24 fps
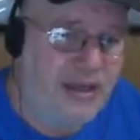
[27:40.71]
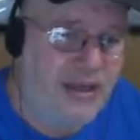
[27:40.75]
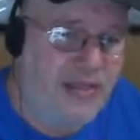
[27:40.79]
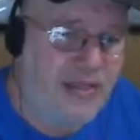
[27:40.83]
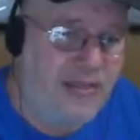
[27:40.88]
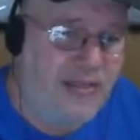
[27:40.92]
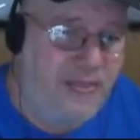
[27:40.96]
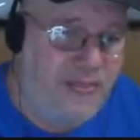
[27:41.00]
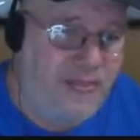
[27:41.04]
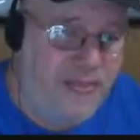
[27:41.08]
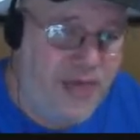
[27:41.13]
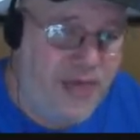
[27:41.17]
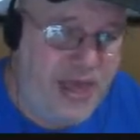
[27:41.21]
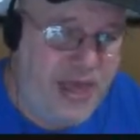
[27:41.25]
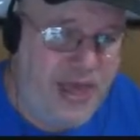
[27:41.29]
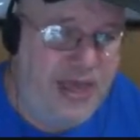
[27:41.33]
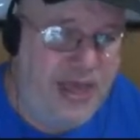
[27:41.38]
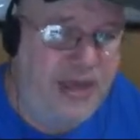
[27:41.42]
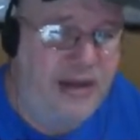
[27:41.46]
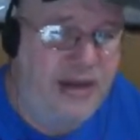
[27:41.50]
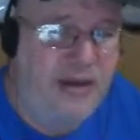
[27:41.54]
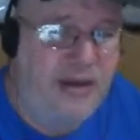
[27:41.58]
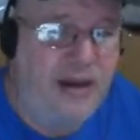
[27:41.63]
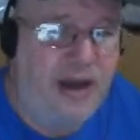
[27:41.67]

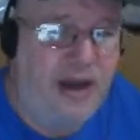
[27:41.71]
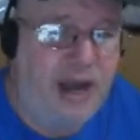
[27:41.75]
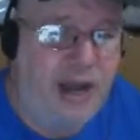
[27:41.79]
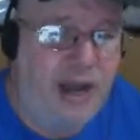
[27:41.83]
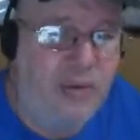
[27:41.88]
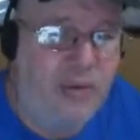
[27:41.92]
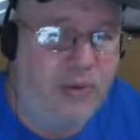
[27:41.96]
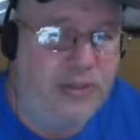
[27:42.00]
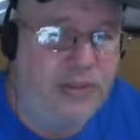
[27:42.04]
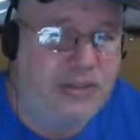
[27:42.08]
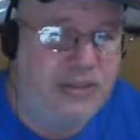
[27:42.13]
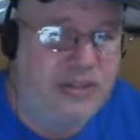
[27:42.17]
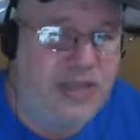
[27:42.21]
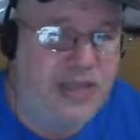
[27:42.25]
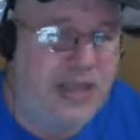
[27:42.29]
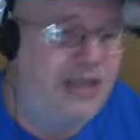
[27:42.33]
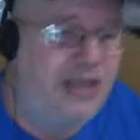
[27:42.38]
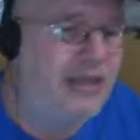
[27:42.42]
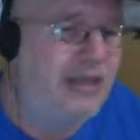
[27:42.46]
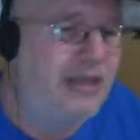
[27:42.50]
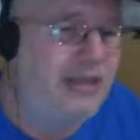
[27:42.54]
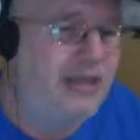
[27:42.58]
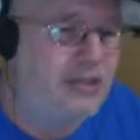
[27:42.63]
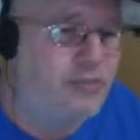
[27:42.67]
then I would say
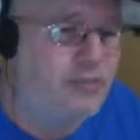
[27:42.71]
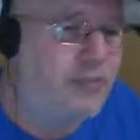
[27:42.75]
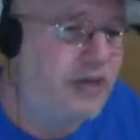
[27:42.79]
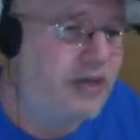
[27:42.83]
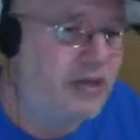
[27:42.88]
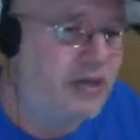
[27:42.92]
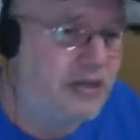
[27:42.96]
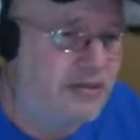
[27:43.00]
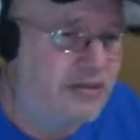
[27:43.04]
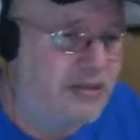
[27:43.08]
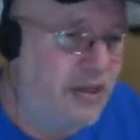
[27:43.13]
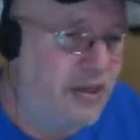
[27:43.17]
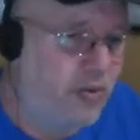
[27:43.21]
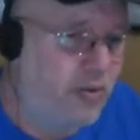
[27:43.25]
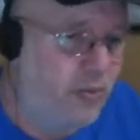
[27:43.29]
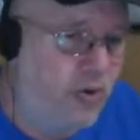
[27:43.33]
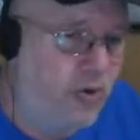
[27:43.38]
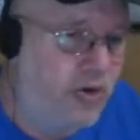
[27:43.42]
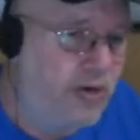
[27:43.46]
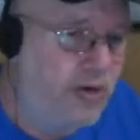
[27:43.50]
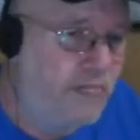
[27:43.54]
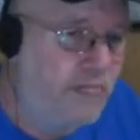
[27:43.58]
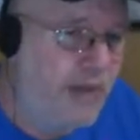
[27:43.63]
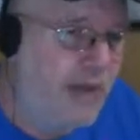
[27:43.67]
it's because they're
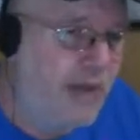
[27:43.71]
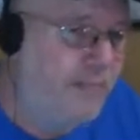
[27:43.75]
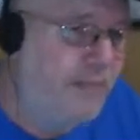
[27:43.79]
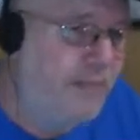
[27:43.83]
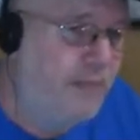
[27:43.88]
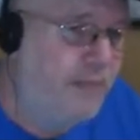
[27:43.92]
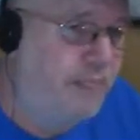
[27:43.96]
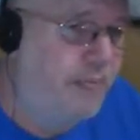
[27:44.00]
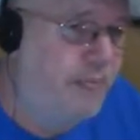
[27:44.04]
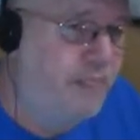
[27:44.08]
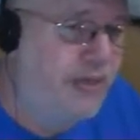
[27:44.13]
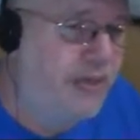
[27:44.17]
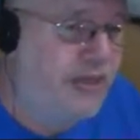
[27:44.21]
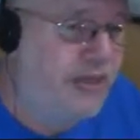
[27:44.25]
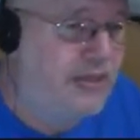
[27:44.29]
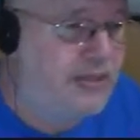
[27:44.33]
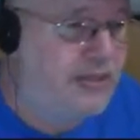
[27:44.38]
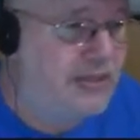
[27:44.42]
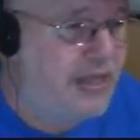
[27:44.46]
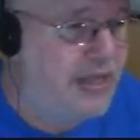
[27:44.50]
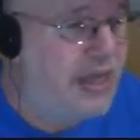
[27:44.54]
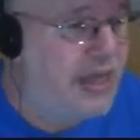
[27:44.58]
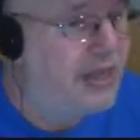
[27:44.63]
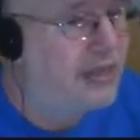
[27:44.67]
worried about people being
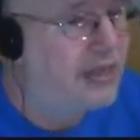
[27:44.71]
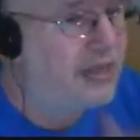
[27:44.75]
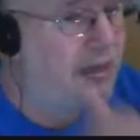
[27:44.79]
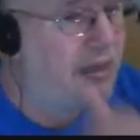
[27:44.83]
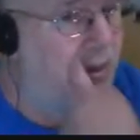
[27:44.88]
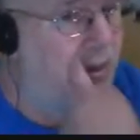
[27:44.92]
sick.